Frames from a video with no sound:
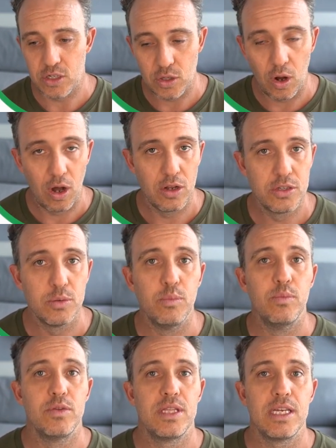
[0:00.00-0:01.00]
styles
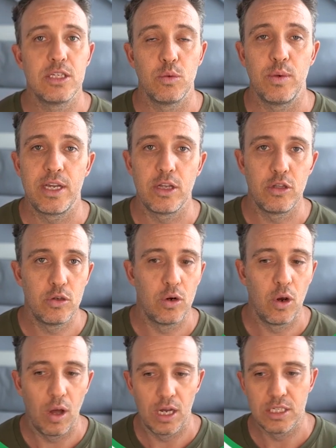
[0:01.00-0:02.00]
and things that we can
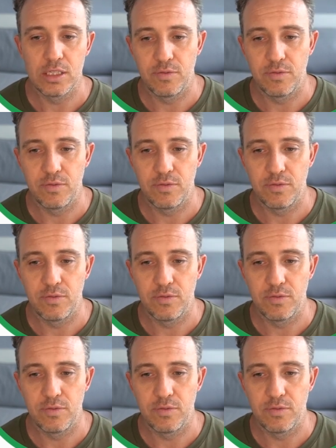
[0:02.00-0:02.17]
utilize